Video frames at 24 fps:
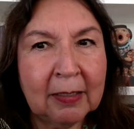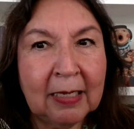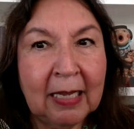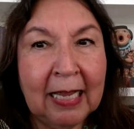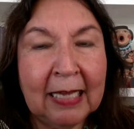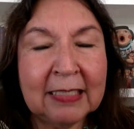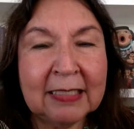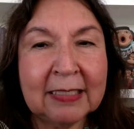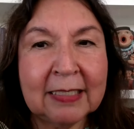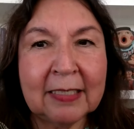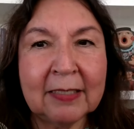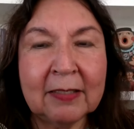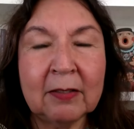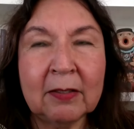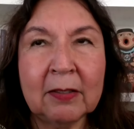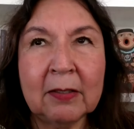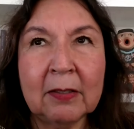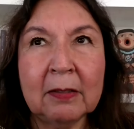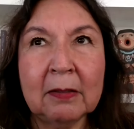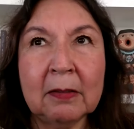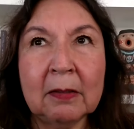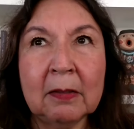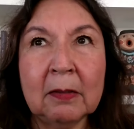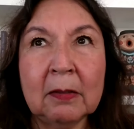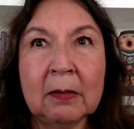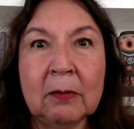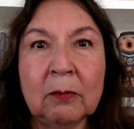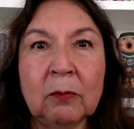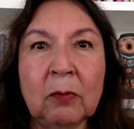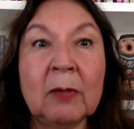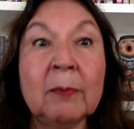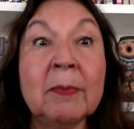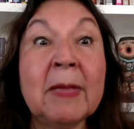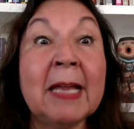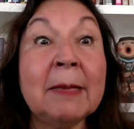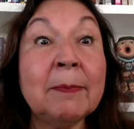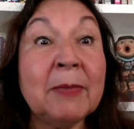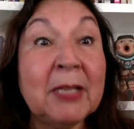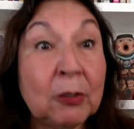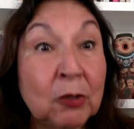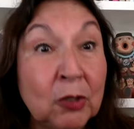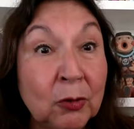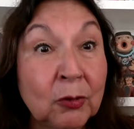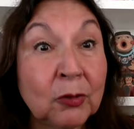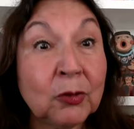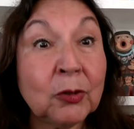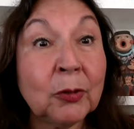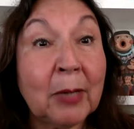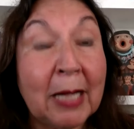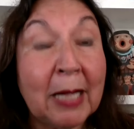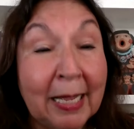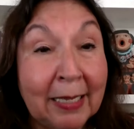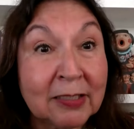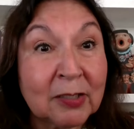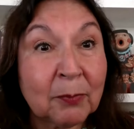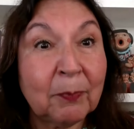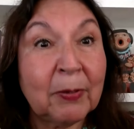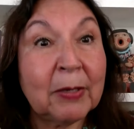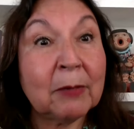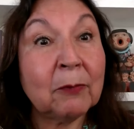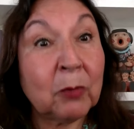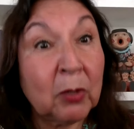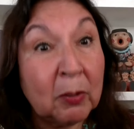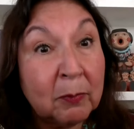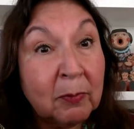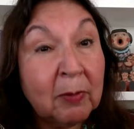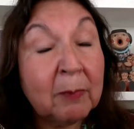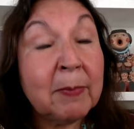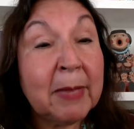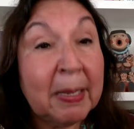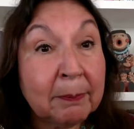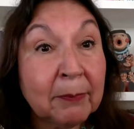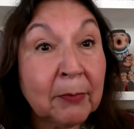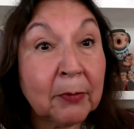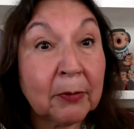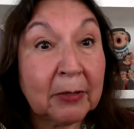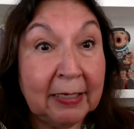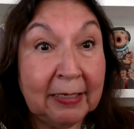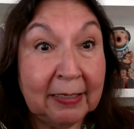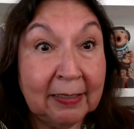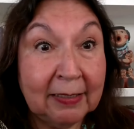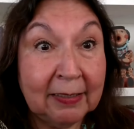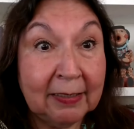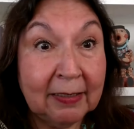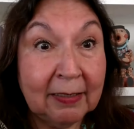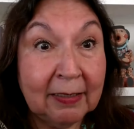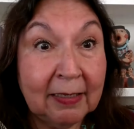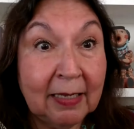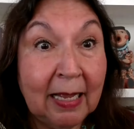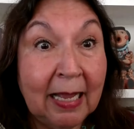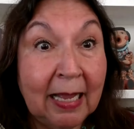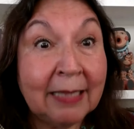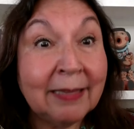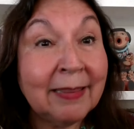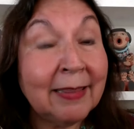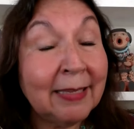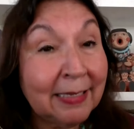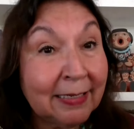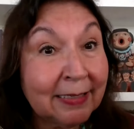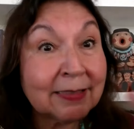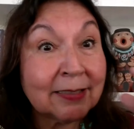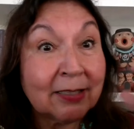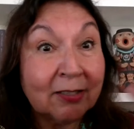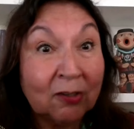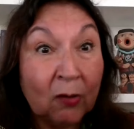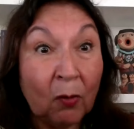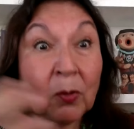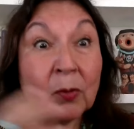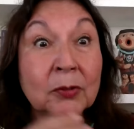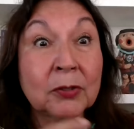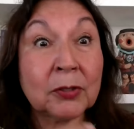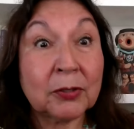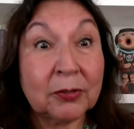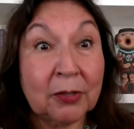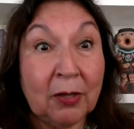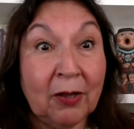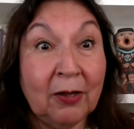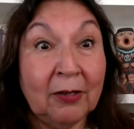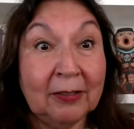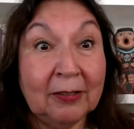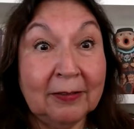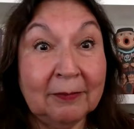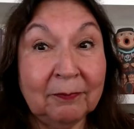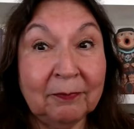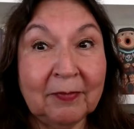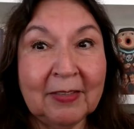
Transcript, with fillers: I said, well, it may be new to us, but we're remembering. I think it's an old song.